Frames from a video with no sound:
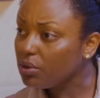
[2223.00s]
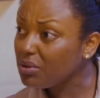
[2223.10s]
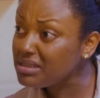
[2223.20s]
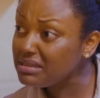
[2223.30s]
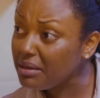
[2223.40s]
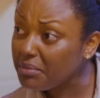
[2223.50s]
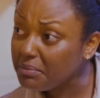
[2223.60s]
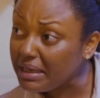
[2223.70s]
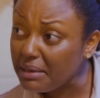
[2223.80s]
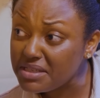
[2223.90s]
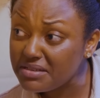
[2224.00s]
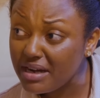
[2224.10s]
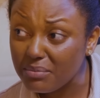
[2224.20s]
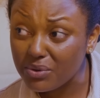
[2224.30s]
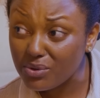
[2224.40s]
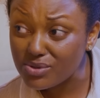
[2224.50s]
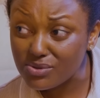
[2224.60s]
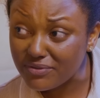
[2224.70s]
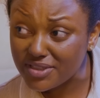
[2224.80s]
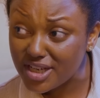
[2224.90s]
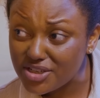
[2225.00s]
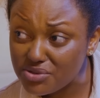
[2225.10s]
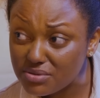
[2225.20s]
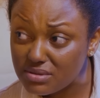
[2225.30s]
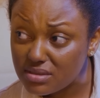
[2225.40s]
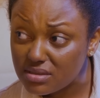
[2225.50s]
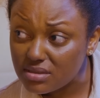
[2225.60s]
Don't tell me Madame is crying because of injection.